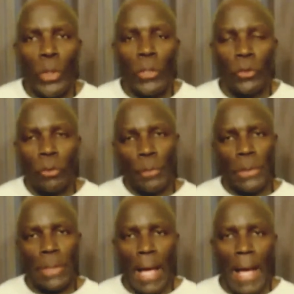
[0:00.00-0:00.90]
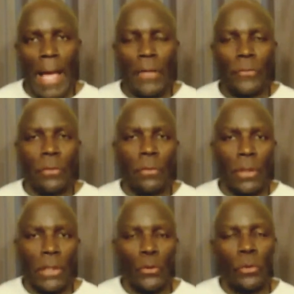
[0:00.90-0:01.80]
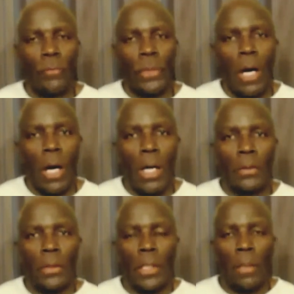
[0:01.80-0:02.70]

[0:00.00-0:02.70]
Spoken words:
We should be the eyes and ears of God